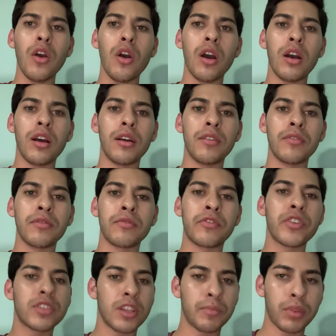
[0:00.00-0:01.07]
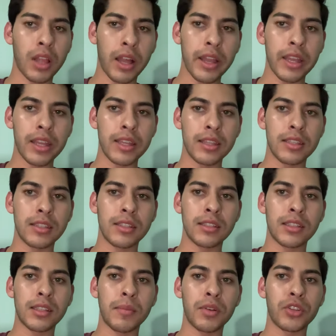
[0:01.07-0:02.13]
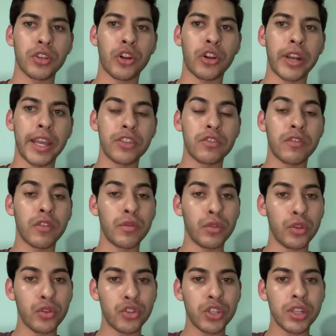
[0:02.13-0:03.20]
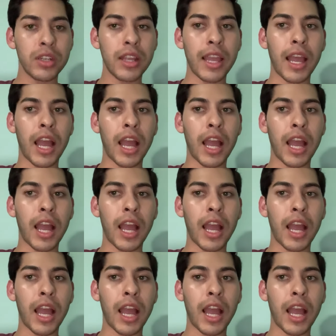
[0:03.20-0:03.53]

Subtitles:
First, the plot is about the Carnation Revolution and